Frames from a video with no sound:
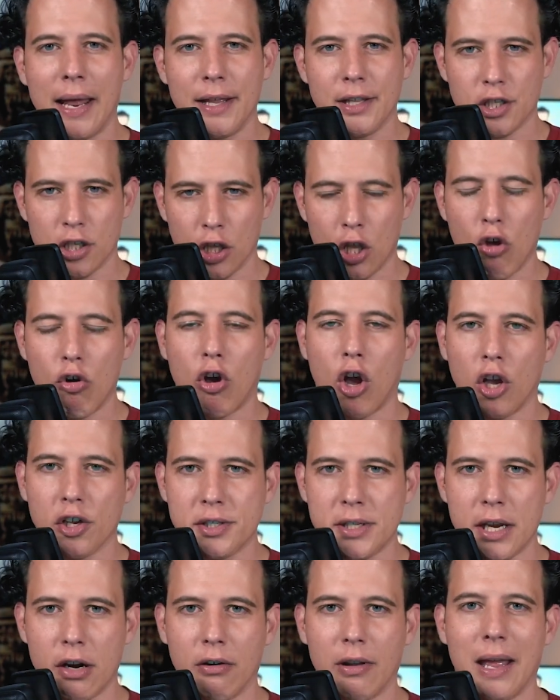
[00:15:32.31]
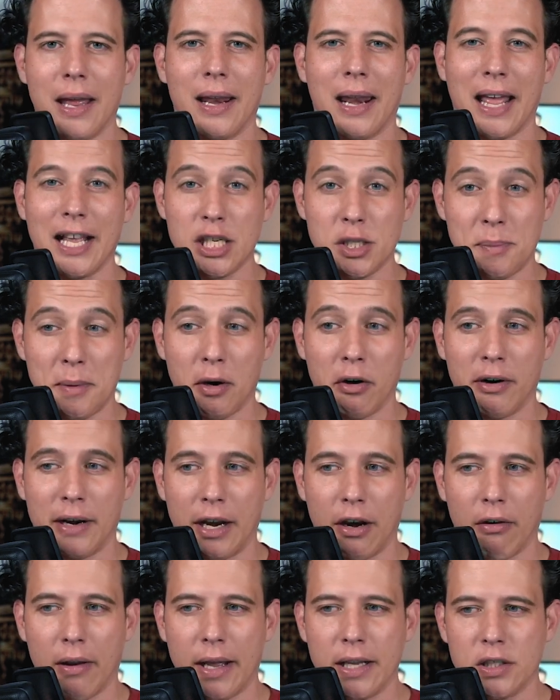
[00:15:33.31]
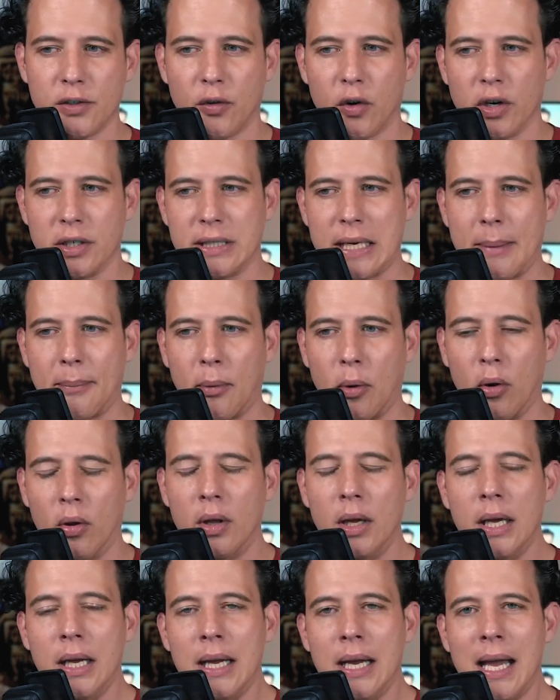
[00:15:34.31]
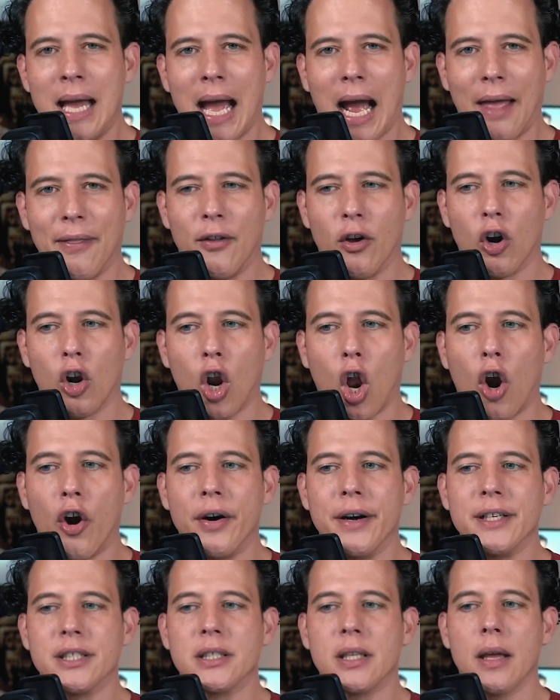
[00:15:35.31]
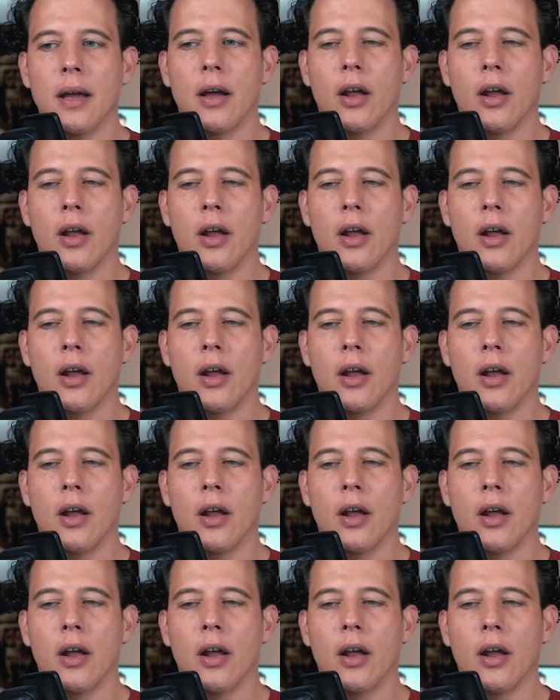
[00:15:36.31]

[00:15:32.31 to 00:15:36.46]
it's a low-cost airline like Spirit Airlines, for example, had their largest